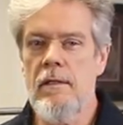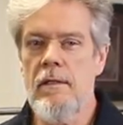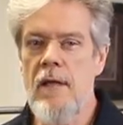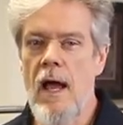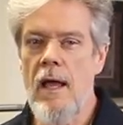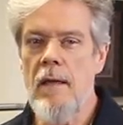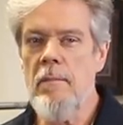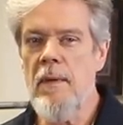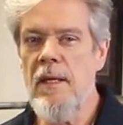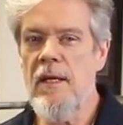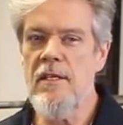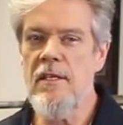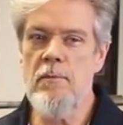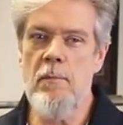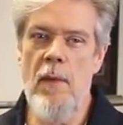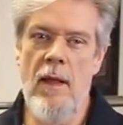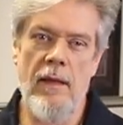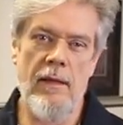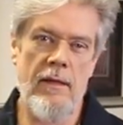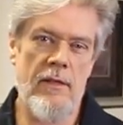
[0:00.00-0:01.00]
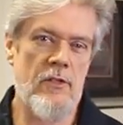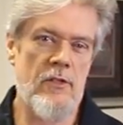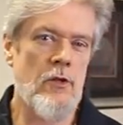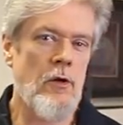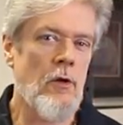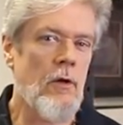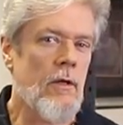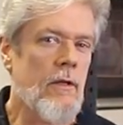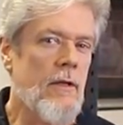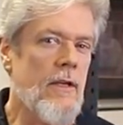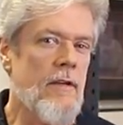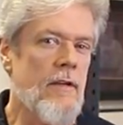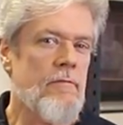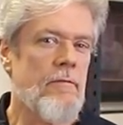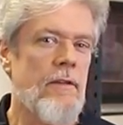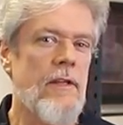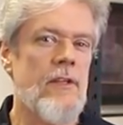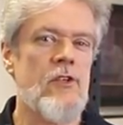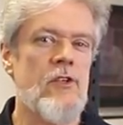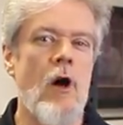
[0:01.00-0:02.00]
Diabetes mellitus currently
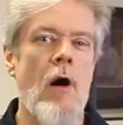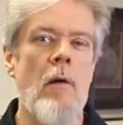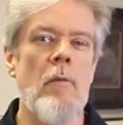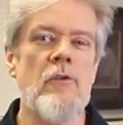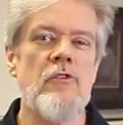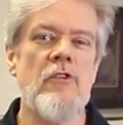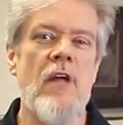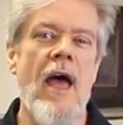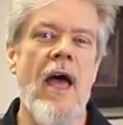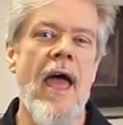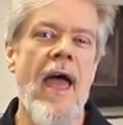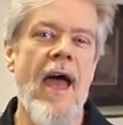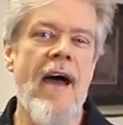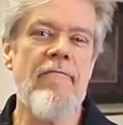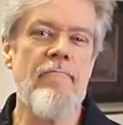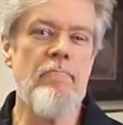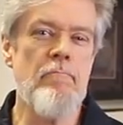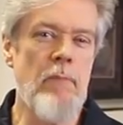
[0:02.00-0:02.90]
afflicts almost a half